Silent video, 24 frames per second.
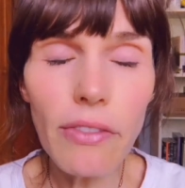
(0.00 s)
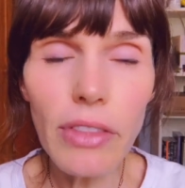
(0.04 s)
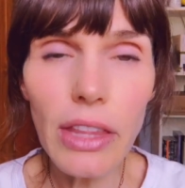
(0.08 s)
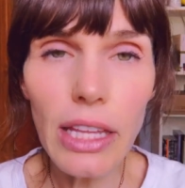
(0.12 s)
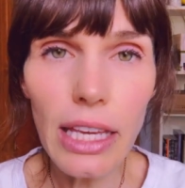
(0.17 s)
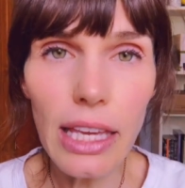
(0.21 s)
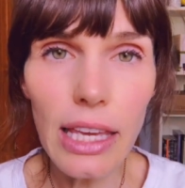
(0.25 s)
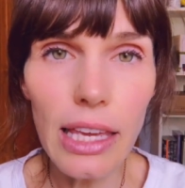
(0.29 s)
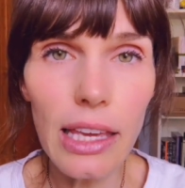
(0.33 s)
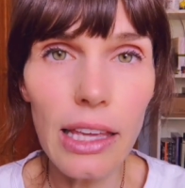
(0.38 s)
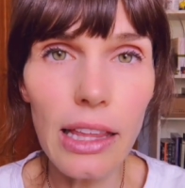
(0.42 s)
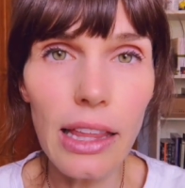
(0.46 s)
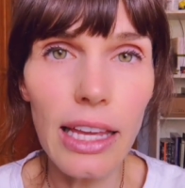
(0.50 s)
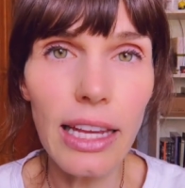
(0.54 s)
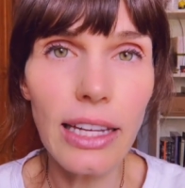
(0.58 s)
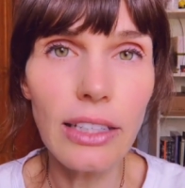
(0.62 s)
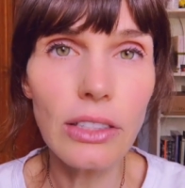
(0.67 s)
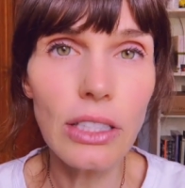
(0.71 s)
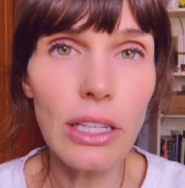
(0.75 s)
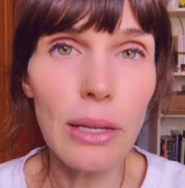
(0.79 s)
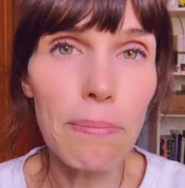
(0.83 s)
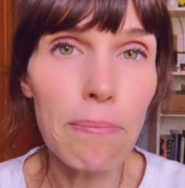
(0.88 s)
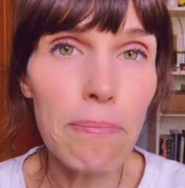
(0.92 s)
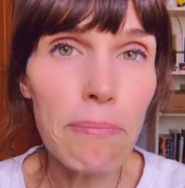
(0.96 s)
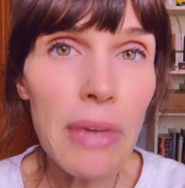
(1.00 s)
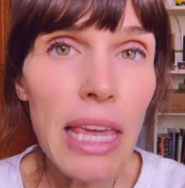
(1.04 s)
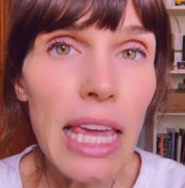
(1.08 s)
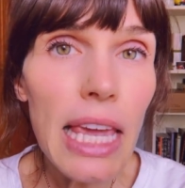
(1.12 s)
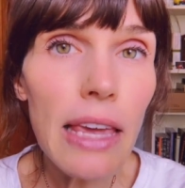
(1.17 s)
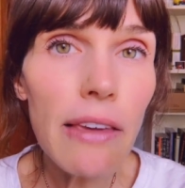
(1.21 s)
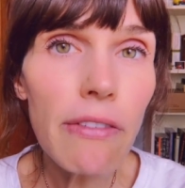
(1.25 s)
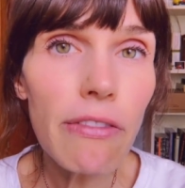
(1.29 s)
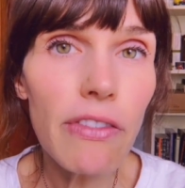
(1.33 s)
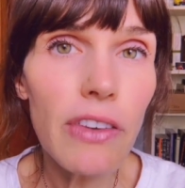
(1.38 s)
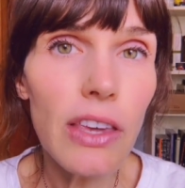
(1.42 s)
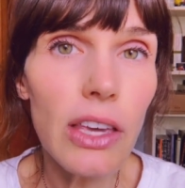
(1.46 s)
of the healing to
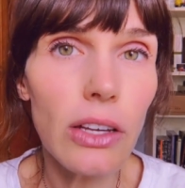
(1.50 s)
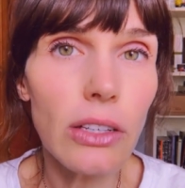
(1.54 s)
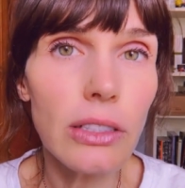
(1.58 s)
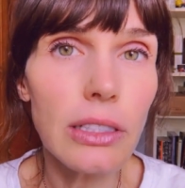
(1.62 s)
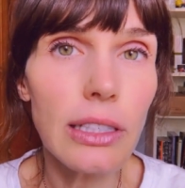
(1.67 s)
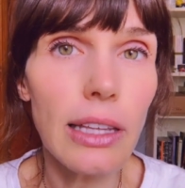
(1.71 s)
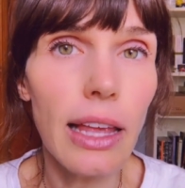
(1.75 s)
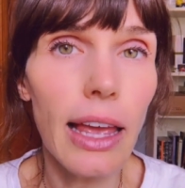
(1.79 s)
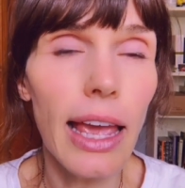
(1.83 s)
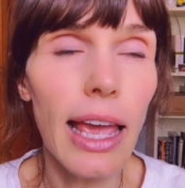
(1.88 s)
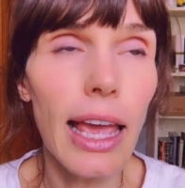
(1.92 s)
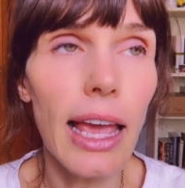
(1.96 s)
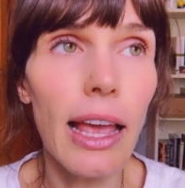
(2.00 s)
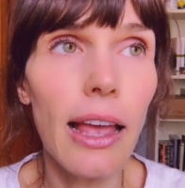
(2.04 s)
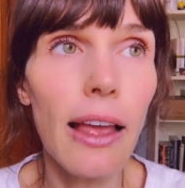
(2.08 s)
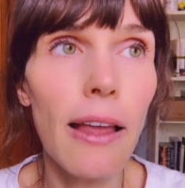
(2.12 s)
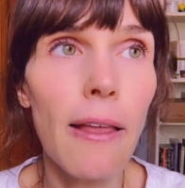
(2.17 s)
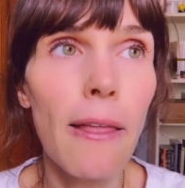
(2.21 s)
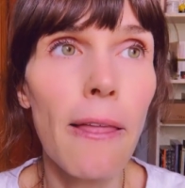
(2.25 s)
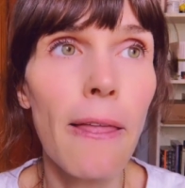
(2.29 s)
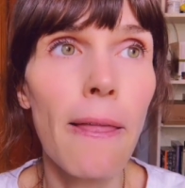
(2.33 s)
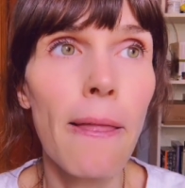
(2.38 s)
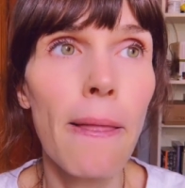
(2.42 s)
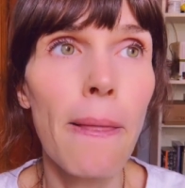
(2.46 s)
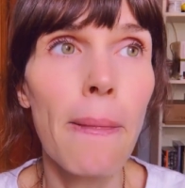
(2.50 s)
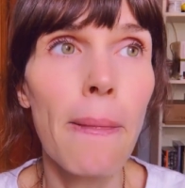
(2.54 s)
me feels like